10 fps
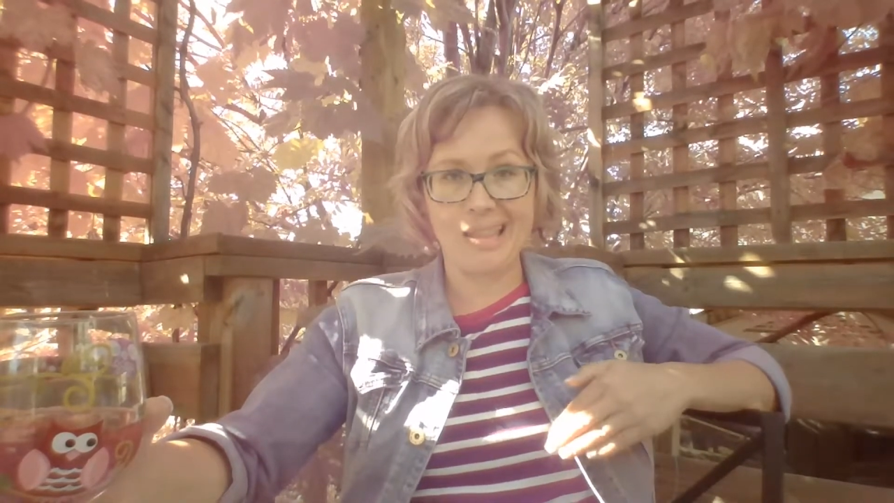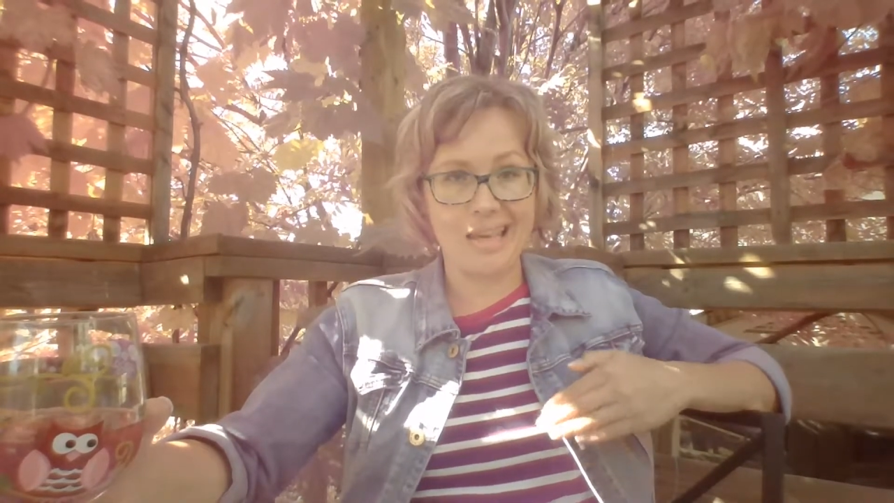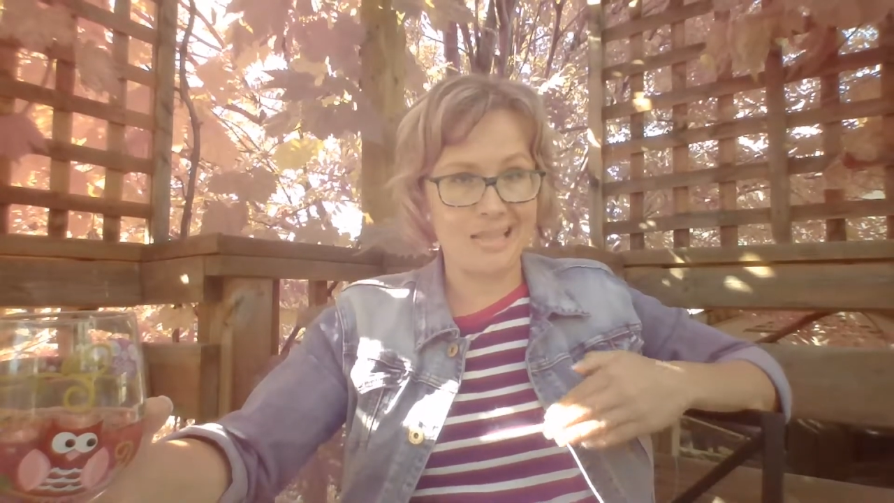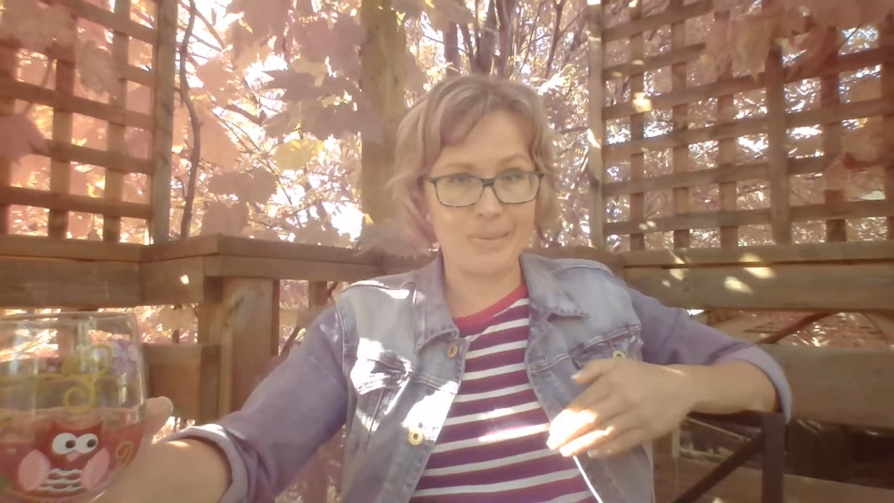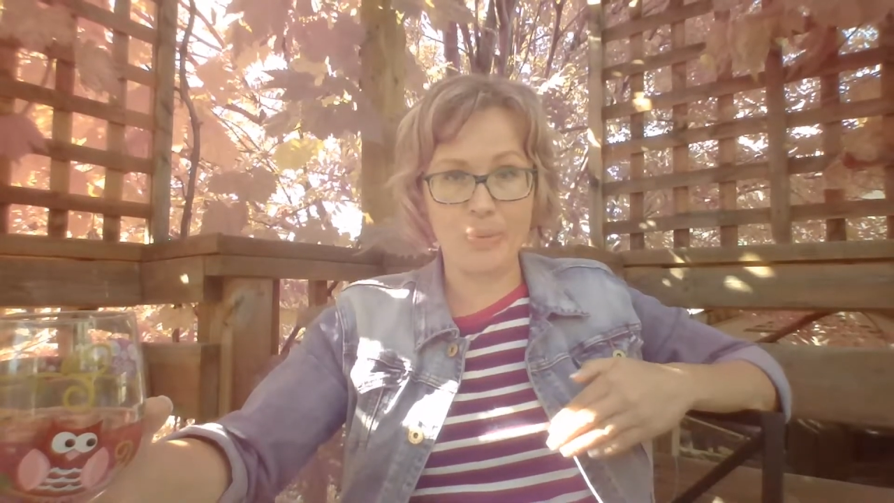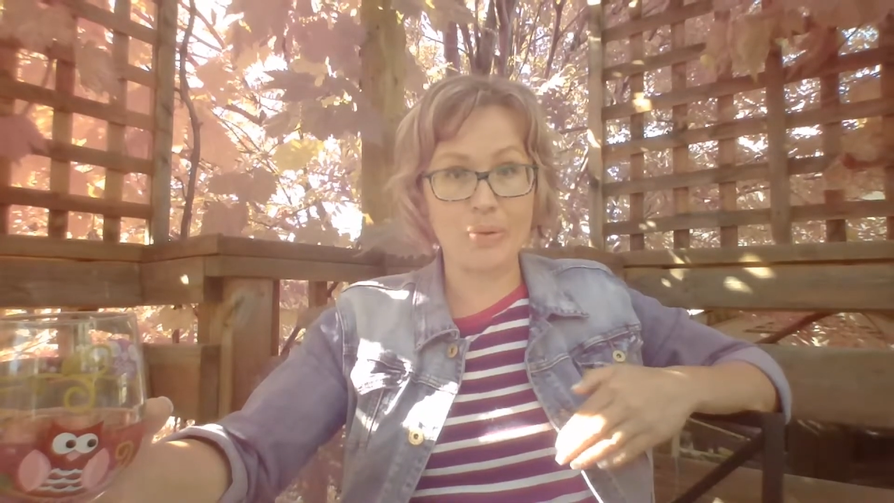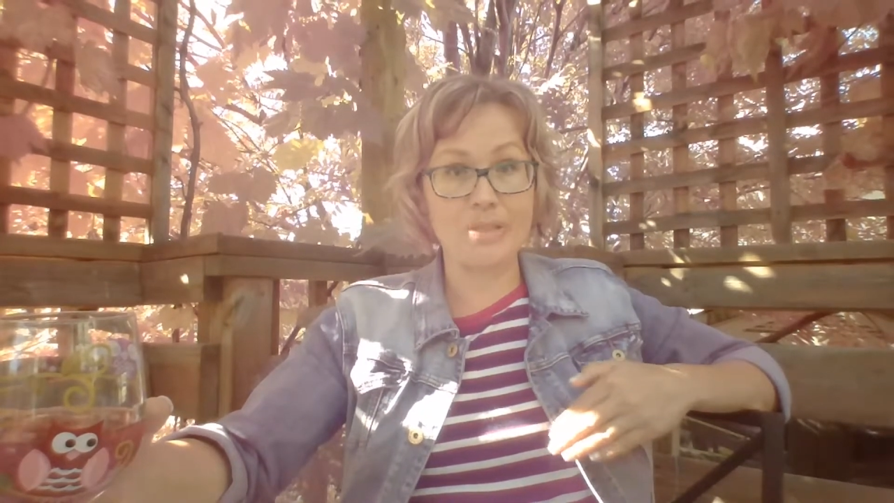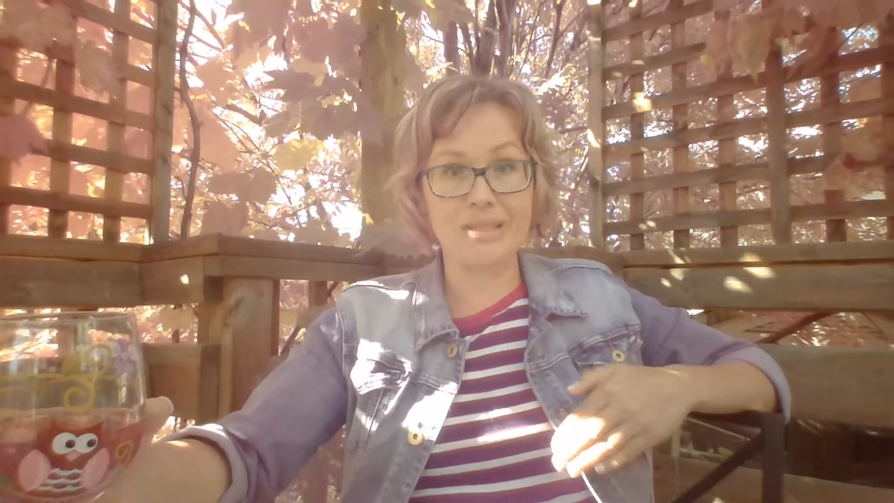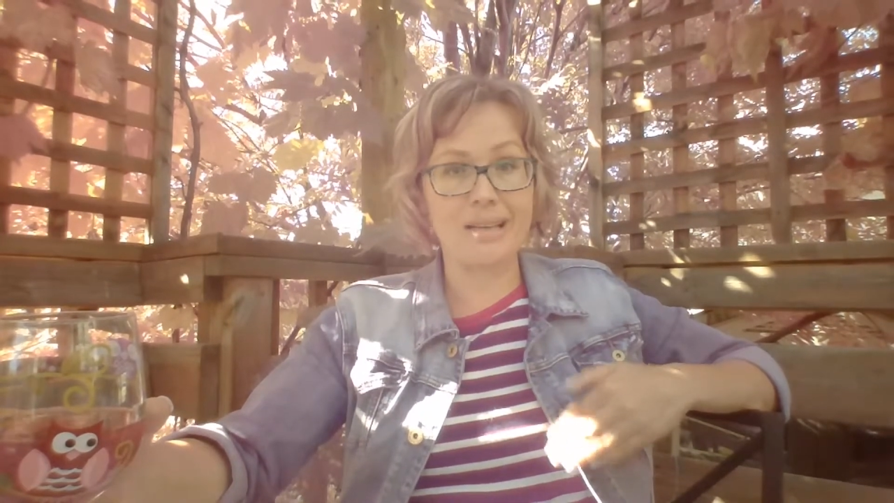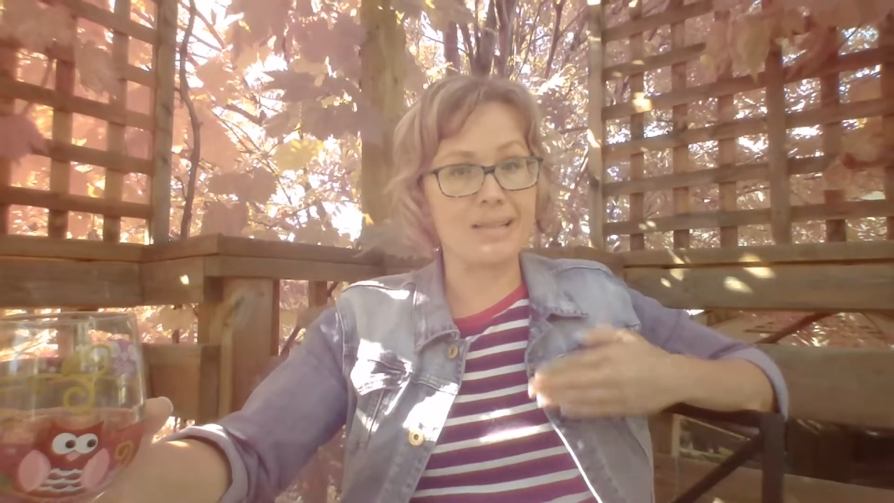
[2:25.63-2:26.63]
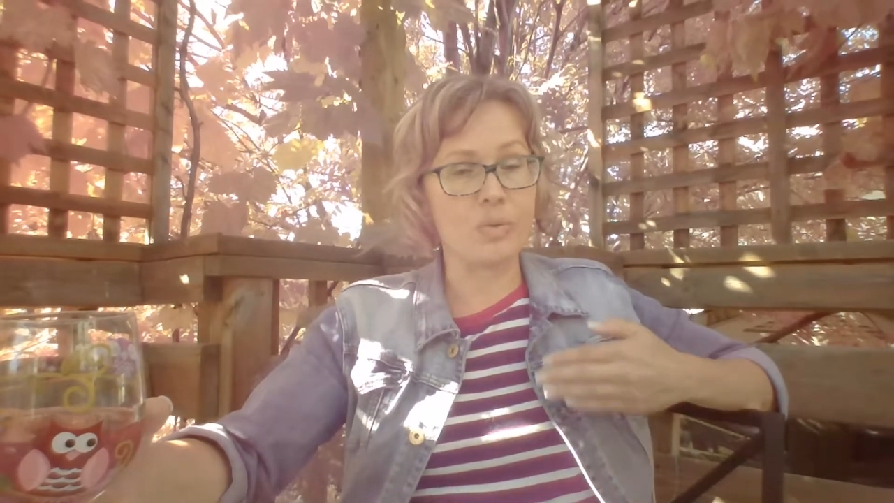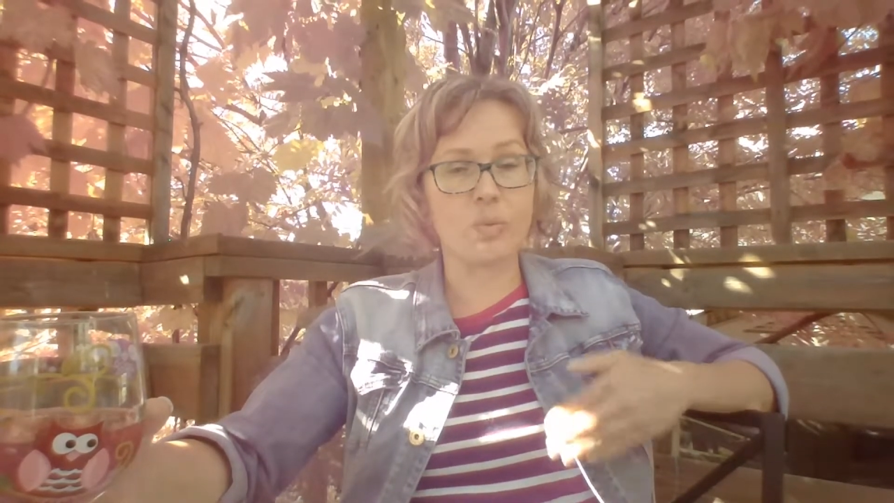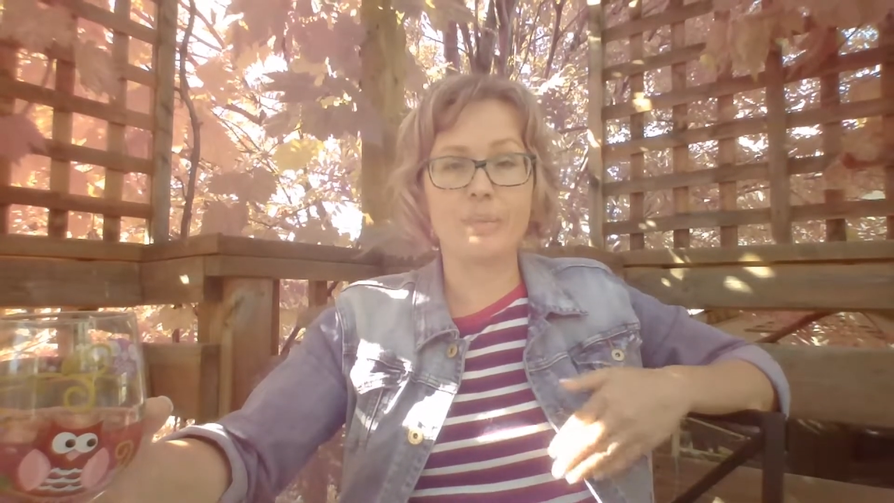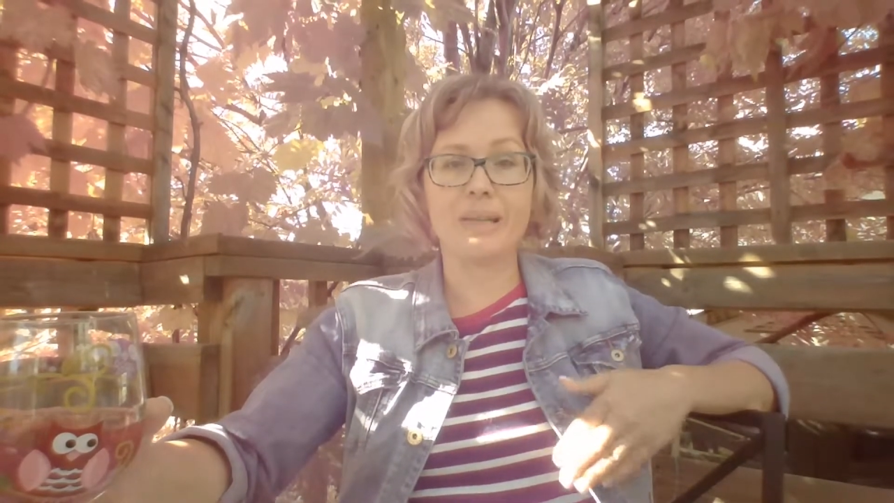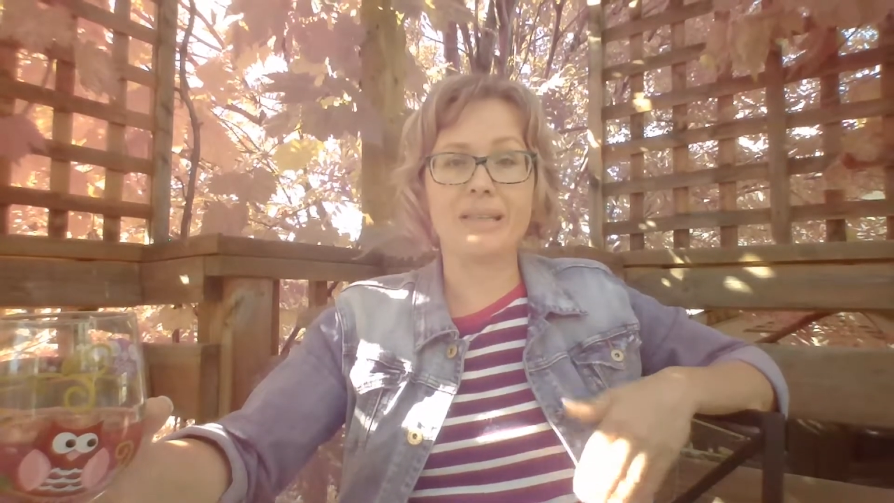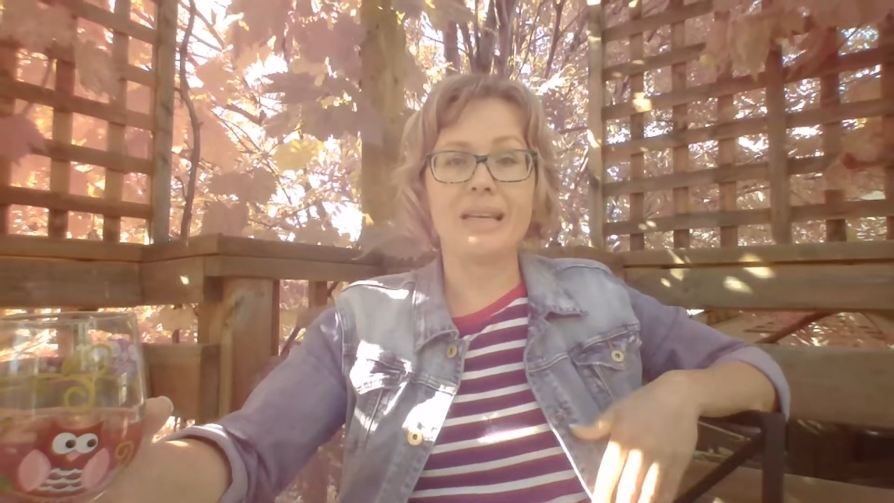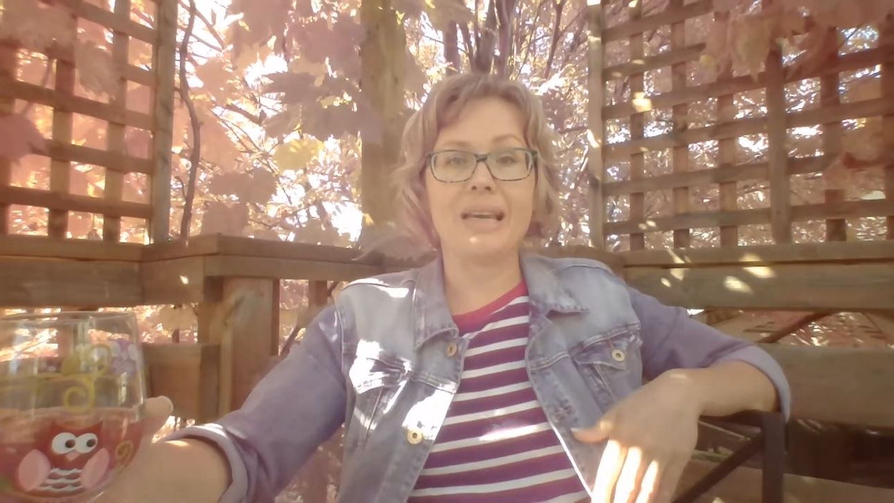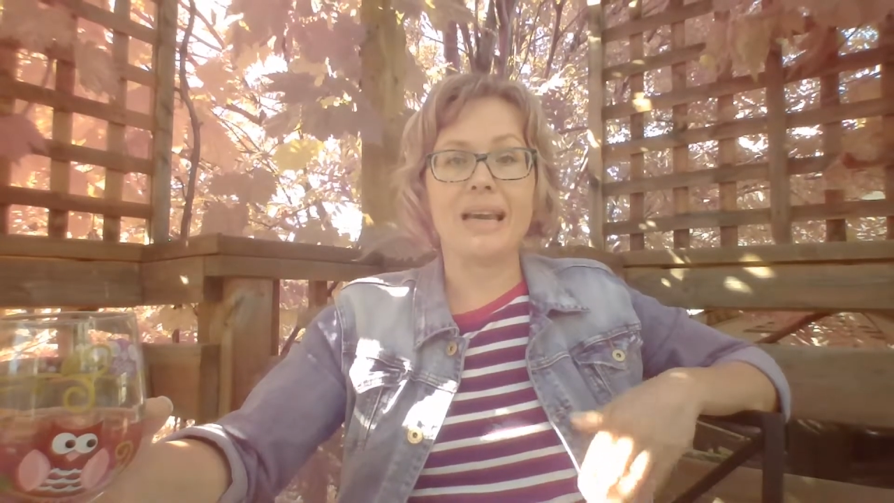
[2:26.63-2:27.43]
as a person, as a woman,